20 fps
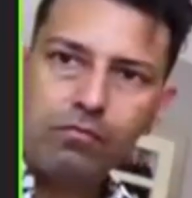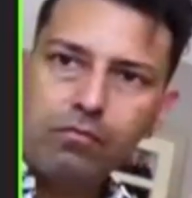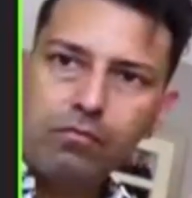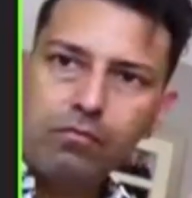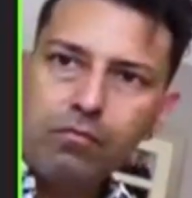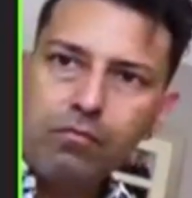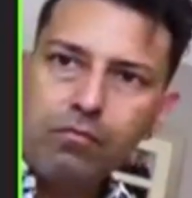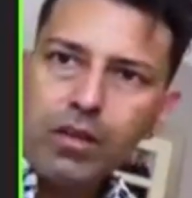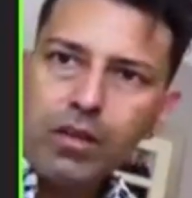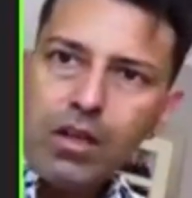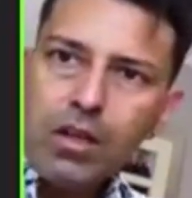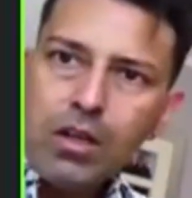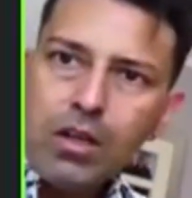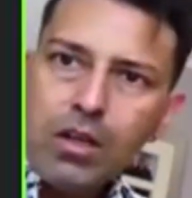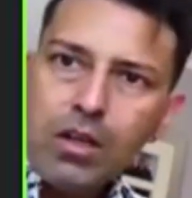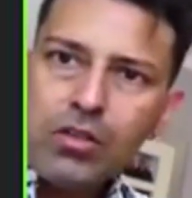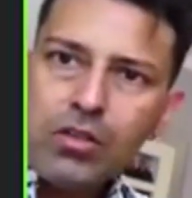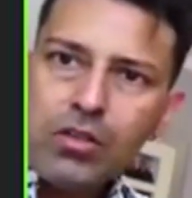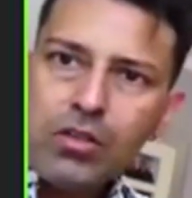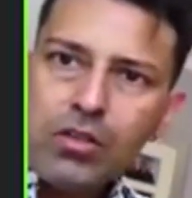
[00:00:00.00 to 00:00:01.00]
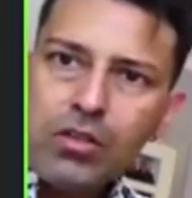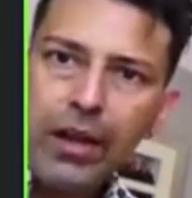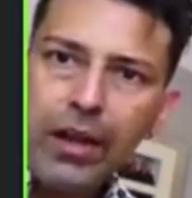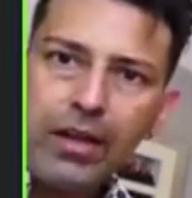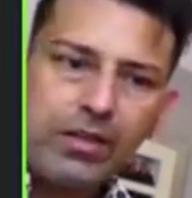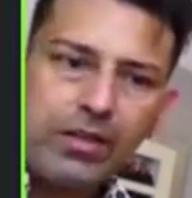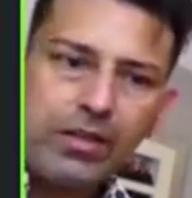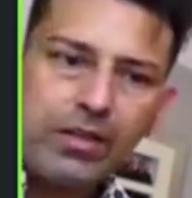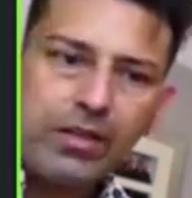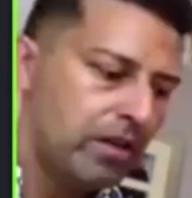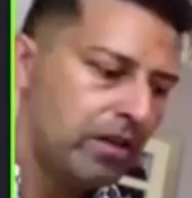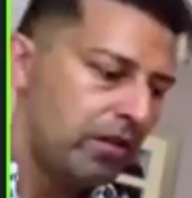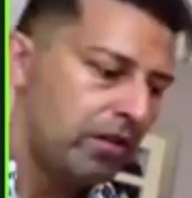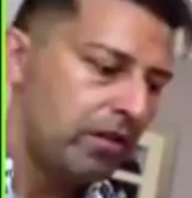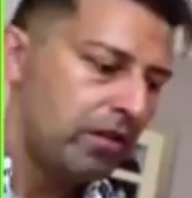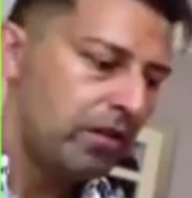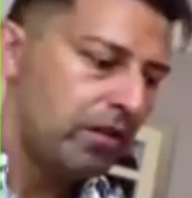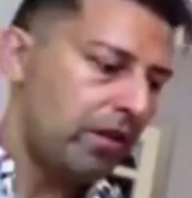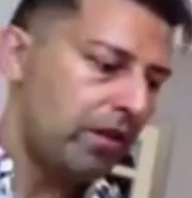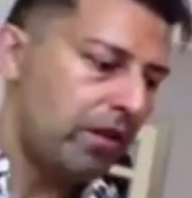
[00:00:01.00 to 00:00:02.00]
So that's the whole of the
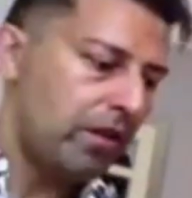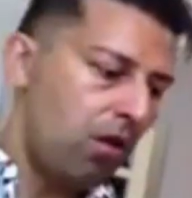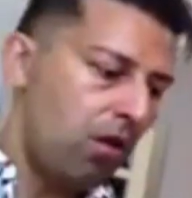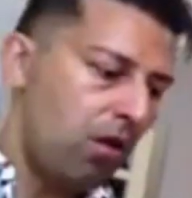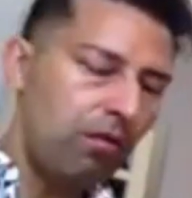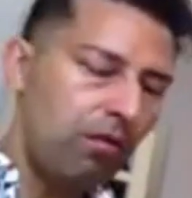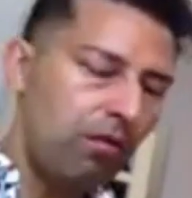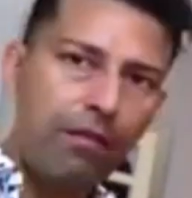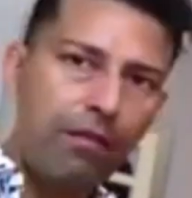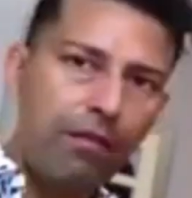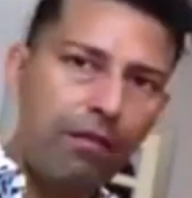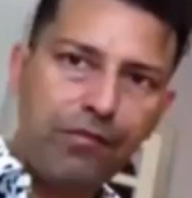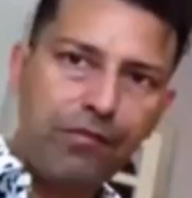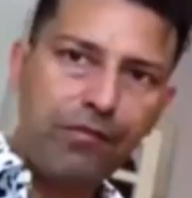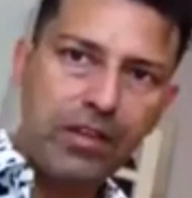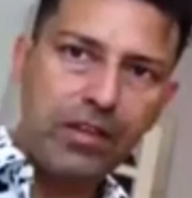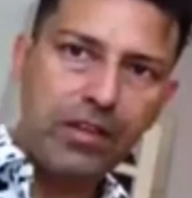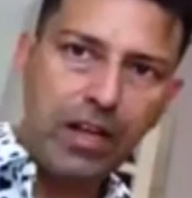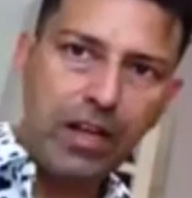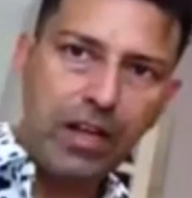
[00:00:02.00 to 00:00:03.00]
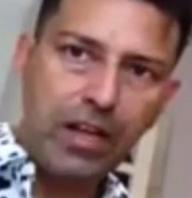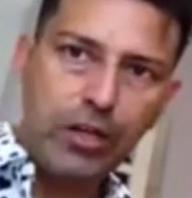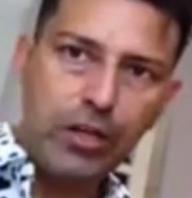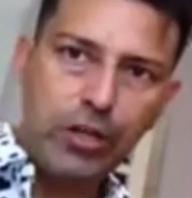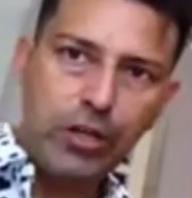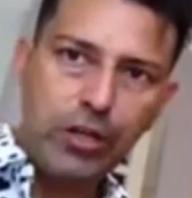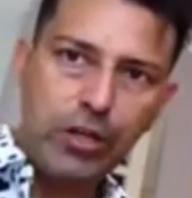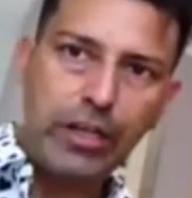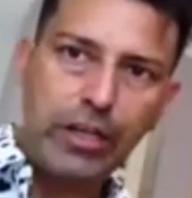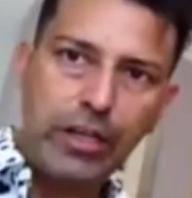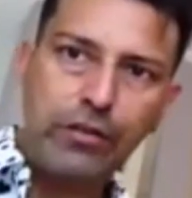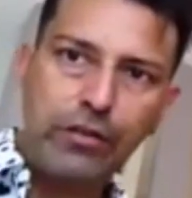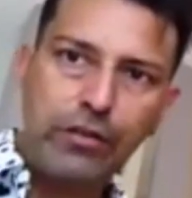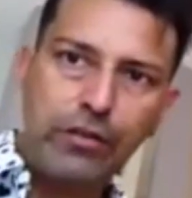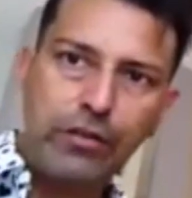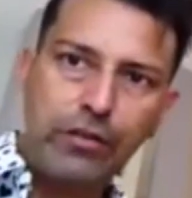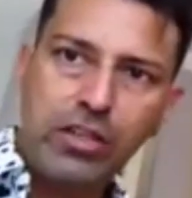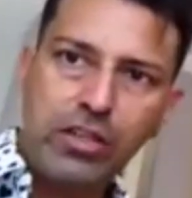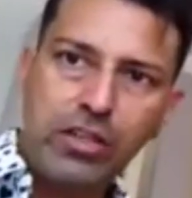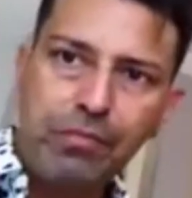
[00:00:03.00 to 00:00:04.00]
front section, you've just
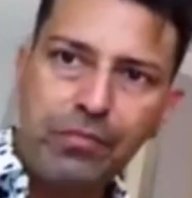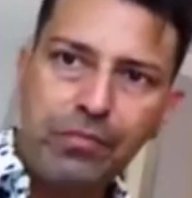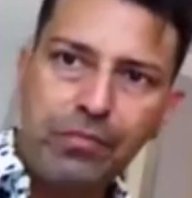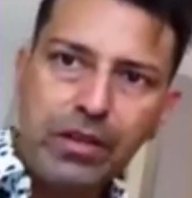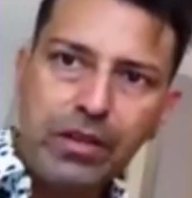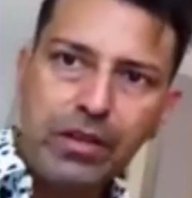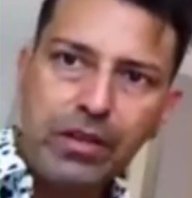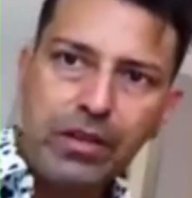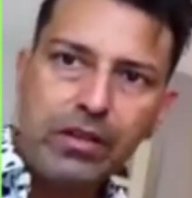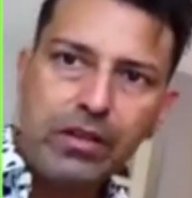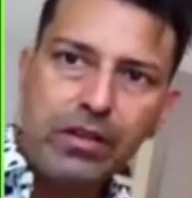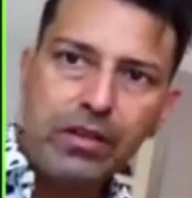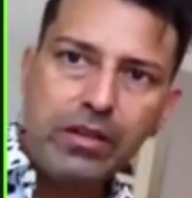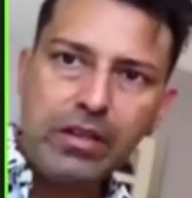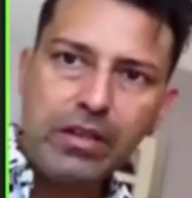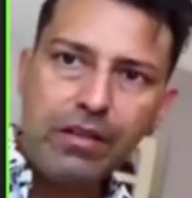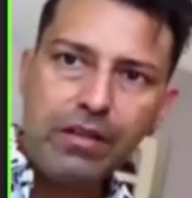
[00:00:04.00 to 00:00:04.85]
divided that into